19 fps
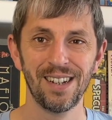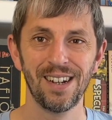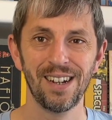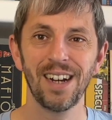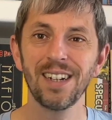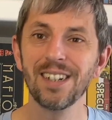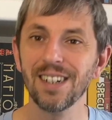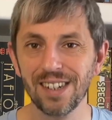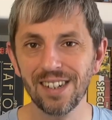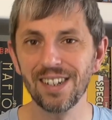I
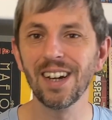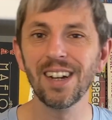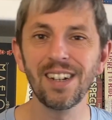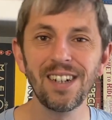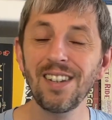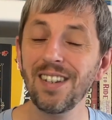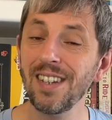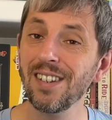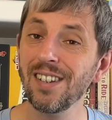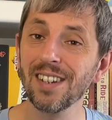could certainly
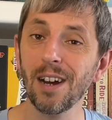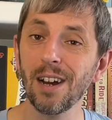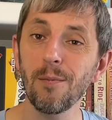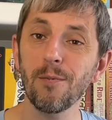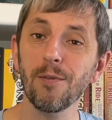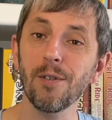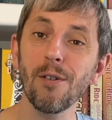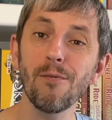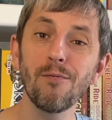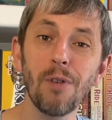see scope
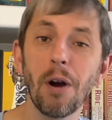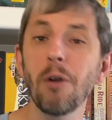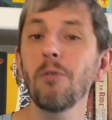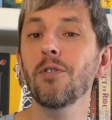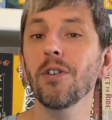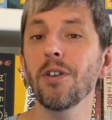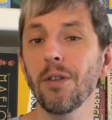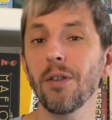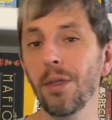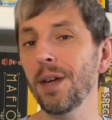for a
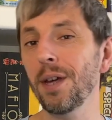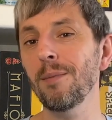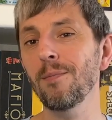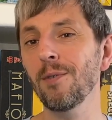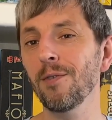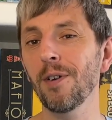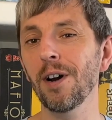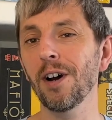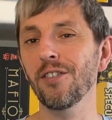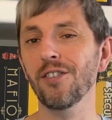rodent-themed
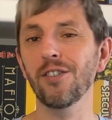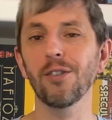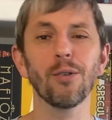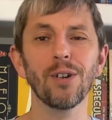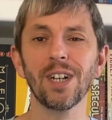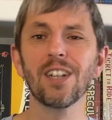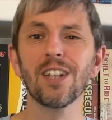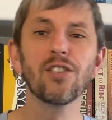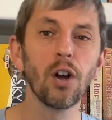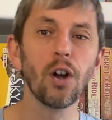version, or
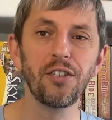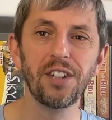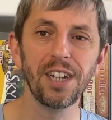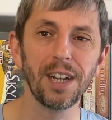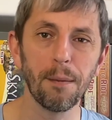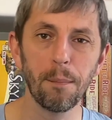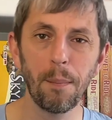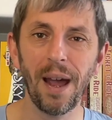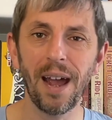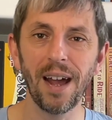
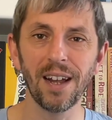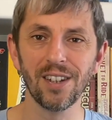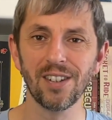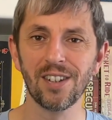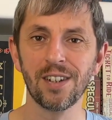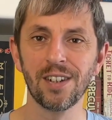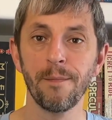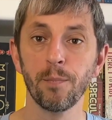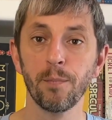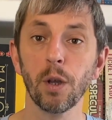exotic
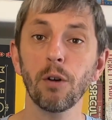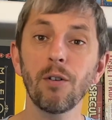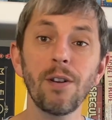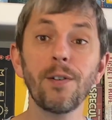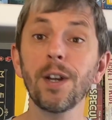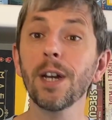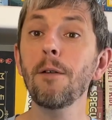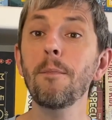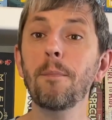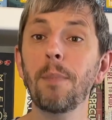pets, or
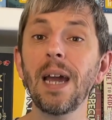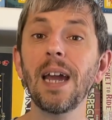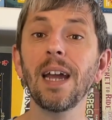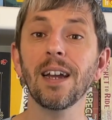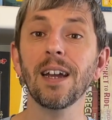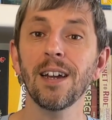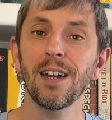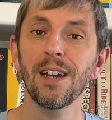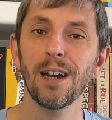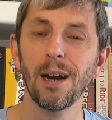even go
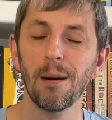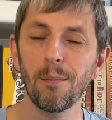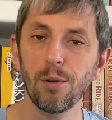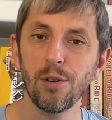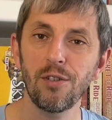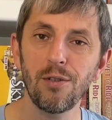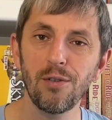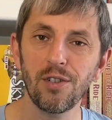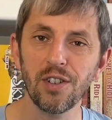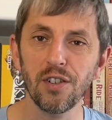big and
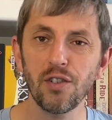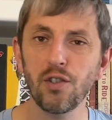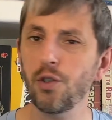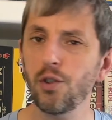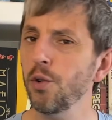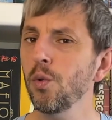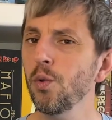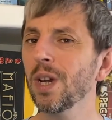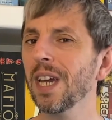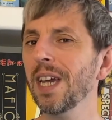produce a
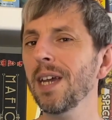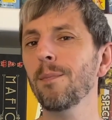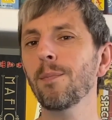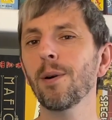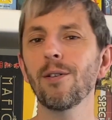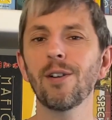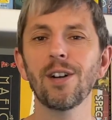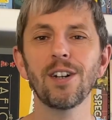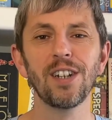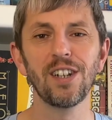
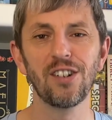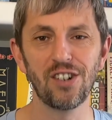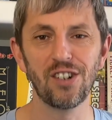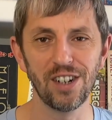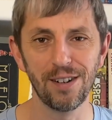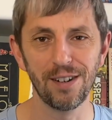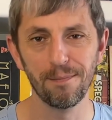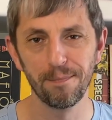zookeeper edition.